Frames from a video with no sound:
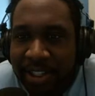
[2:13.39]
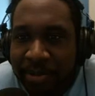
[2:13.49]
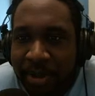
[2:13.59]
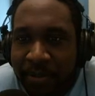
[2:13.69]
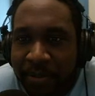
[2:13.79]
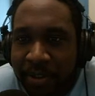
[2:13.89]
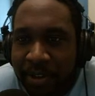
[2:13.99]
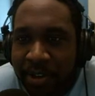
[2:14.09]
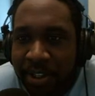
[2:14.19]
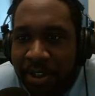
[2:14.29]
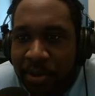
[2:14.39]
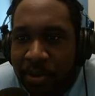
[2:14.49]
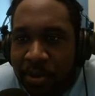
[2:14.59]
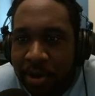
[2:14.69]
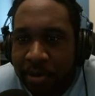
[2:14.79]
but for learning
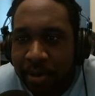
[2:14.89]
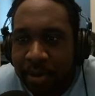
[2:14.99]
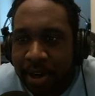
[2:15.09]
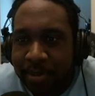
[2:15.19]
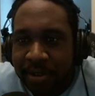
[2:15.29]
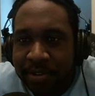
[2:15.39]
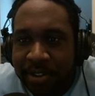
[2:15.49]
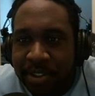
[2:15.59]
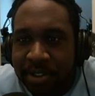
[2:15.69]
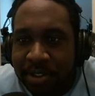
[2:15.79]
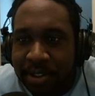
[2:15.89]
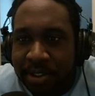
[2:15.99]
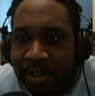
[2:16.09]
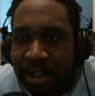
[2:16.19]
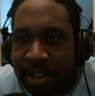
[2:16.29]
core programming foundational
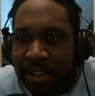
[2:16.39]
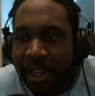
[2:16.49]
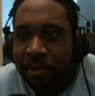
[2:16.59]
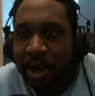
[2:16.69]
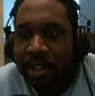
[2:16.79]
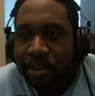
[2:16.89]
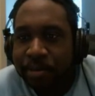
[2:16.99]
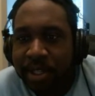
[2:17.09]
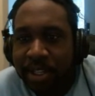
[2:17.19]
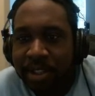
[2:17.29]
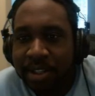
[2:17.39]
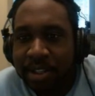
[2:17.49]
stuff, like why loops and